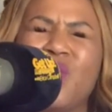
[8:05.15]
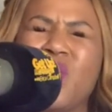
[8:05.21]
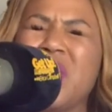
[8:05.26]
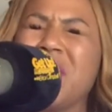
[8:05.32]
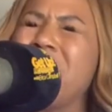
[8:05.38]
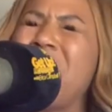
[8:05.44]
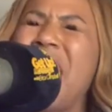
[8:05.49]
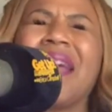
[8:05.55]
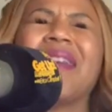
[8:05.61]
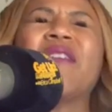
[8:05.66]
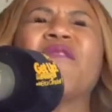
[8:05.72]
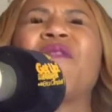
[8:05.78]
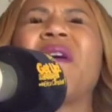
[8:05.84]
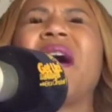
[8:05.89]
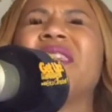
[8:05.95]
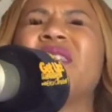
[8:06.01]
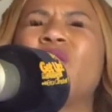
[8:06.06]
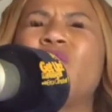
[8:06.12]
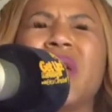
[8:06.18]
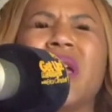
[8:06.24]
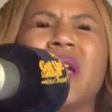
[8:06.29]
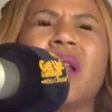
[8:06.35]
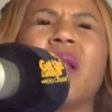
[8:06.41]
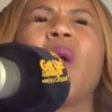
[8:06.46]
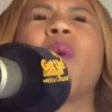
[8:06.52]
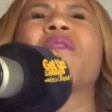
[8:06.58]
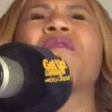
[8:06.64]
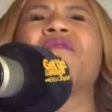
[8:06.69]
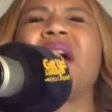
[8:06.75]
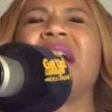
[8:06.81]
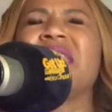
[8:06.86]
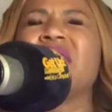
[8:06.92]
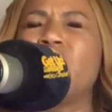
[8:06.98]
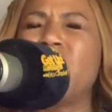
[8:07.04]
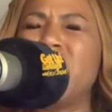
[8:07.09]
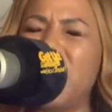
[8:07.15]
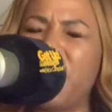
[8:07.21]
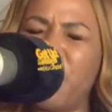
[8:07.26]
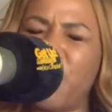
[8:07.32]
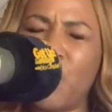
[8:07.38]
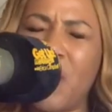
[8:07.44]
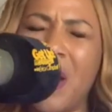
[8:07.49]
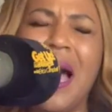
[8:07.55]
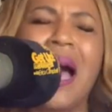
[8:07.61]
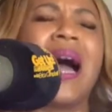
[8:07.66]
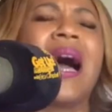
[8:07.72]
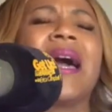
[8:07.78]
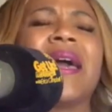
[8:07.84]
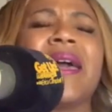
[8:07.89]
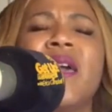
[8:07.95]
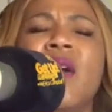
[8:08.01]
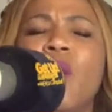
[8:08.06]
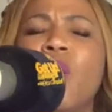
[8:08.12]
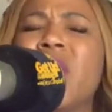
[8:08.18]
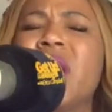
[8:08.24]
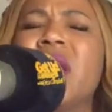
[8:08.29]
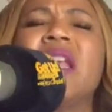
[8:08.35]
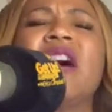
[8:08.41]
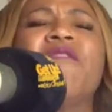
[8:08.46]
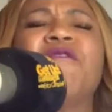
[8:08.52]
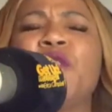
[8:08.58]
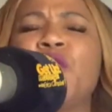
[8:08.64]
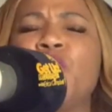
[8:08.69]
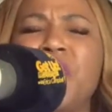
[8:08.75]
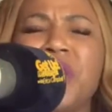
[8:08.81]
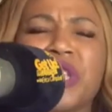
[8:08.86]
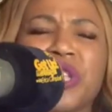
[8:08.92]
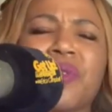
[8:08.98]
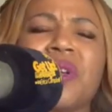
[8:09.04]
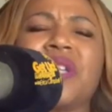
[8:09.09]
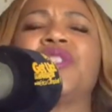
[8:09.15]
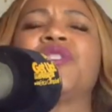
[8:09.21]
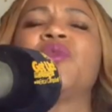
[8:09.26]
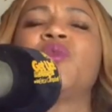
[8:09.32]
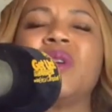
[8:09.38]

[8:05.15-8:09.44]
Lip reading: We magnify you. We glorify you. We lift you high. We love you. We trust you.